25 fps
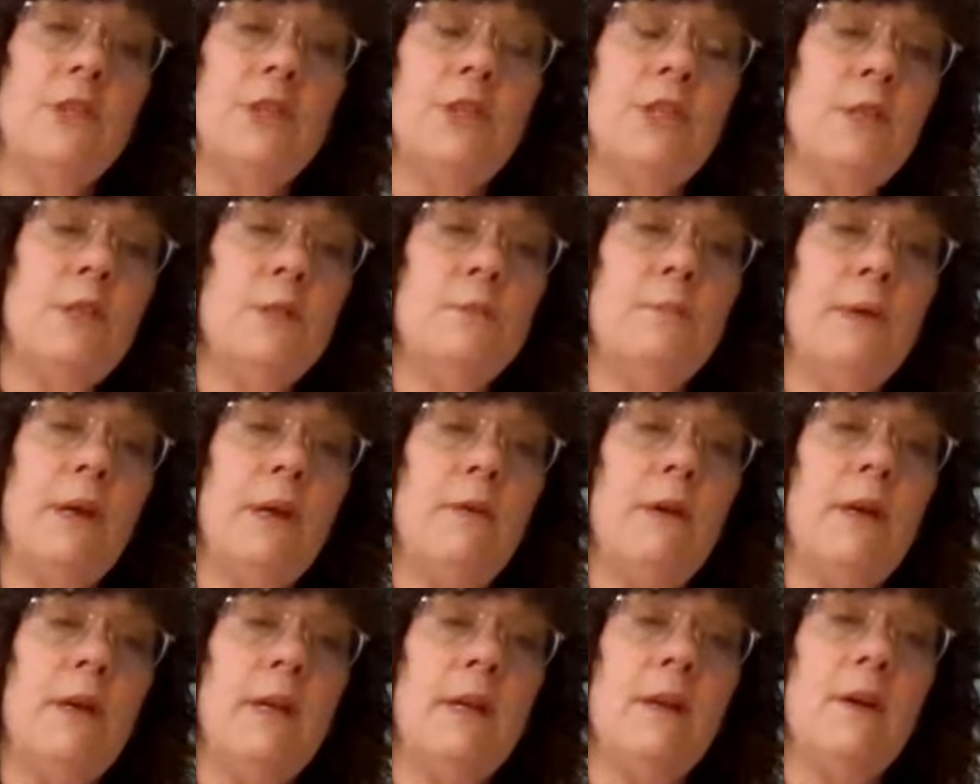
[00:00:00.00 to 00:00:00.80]
and she is
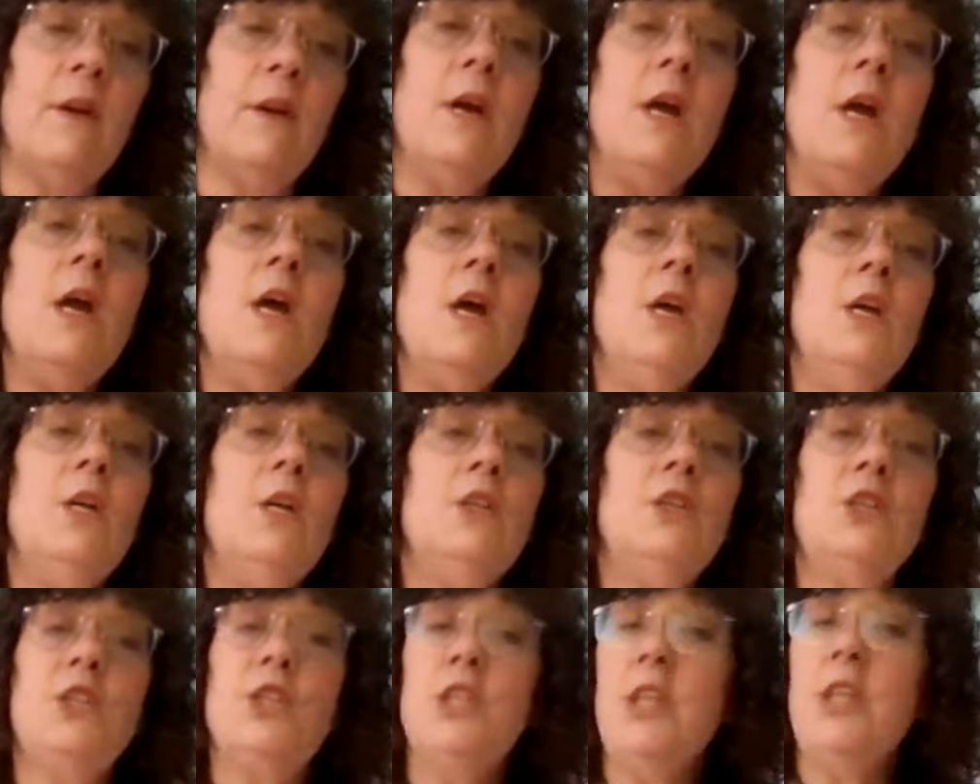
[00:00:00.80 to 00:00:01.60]
buried here.
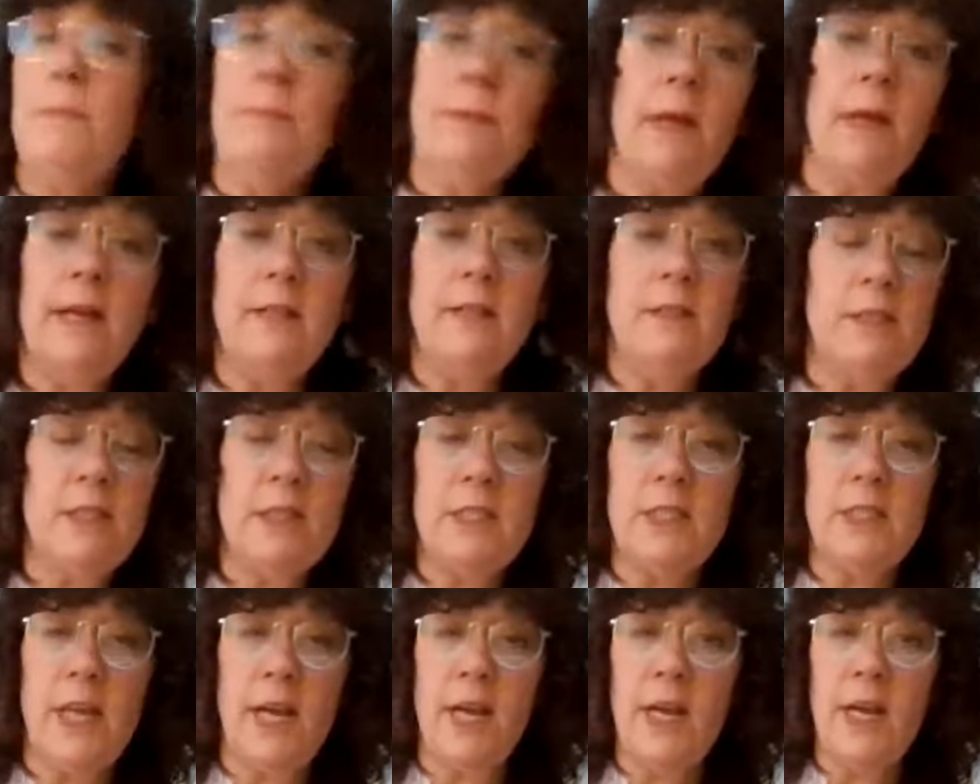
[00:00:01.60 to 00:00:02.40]
She played the
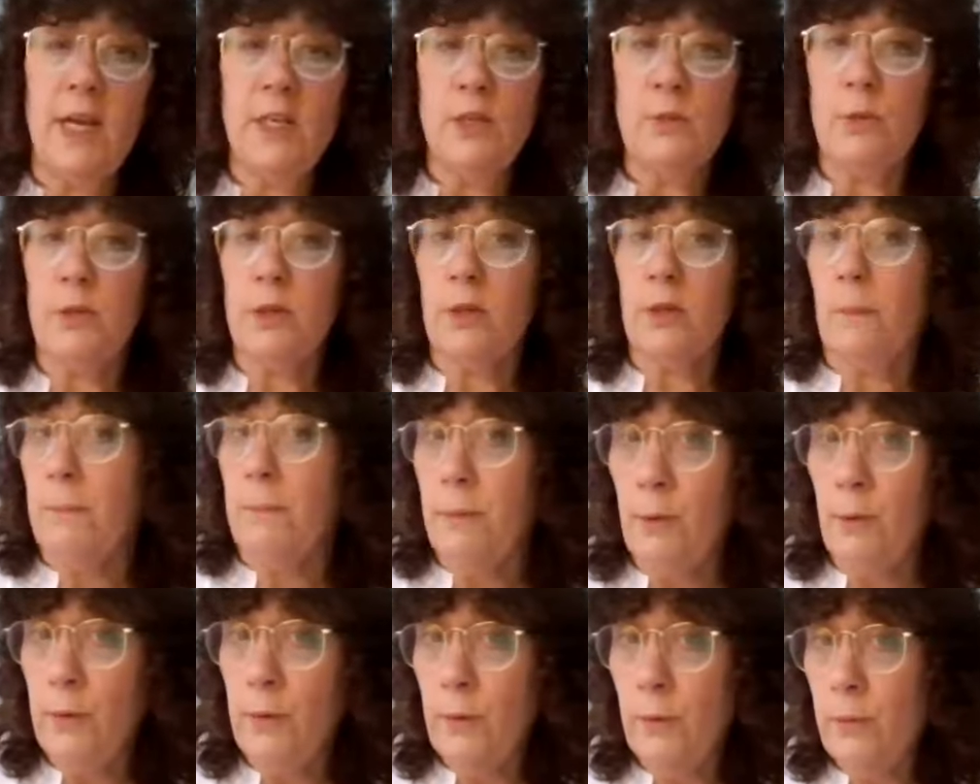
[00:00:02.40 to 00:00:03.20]
stage with
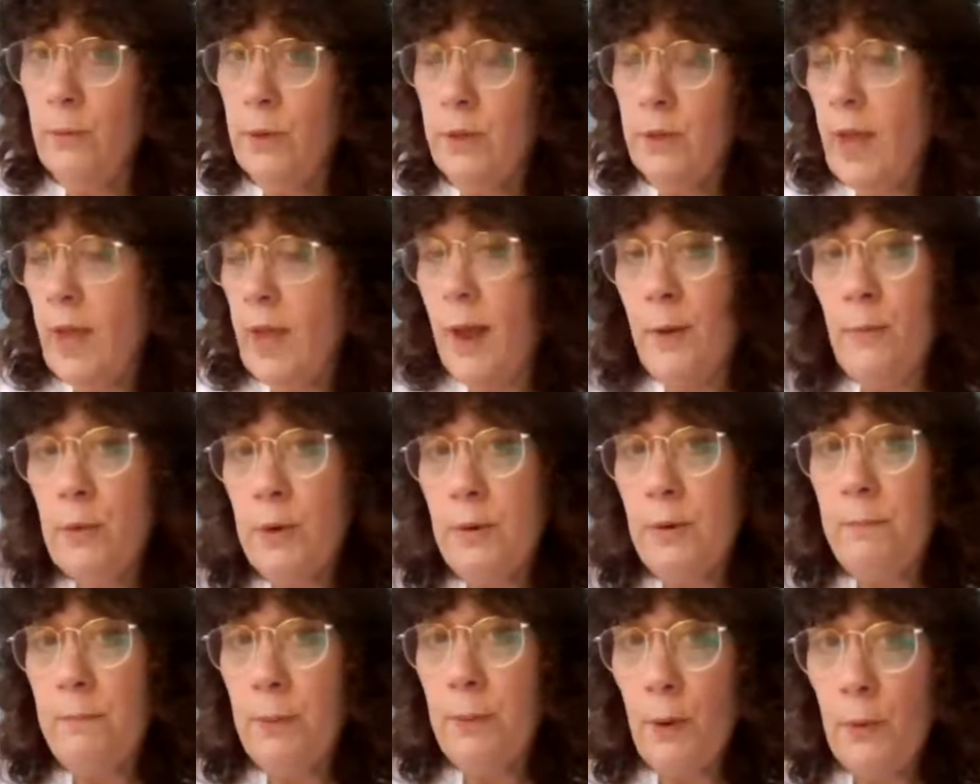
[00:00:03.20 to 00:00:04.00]

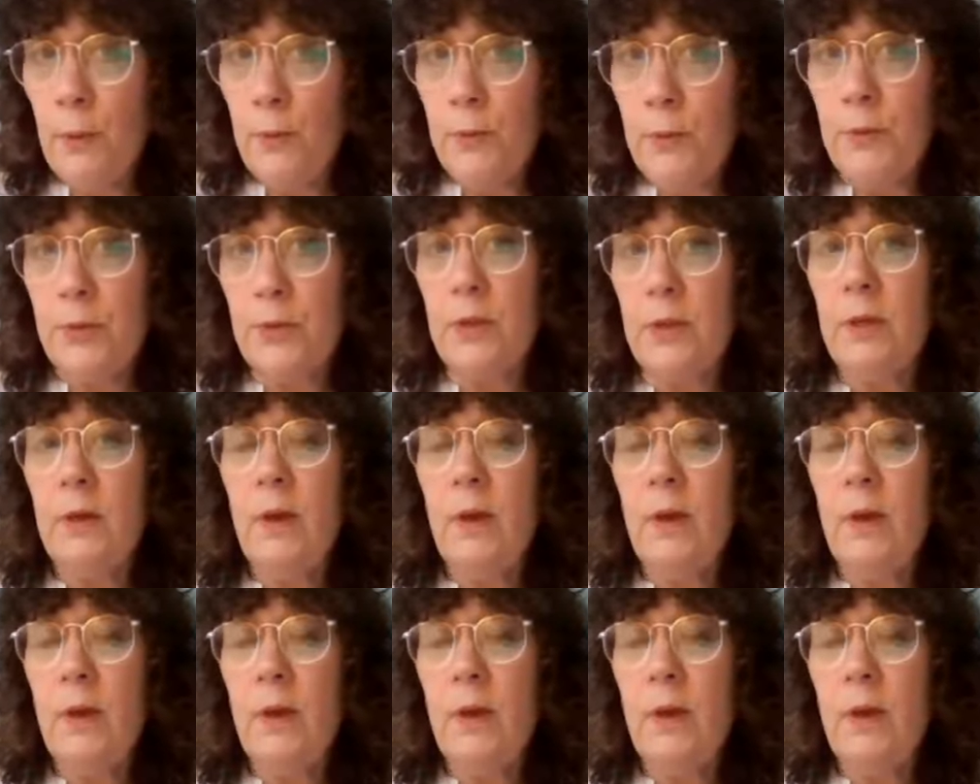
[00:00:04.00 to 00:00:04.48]
Edwin Booth.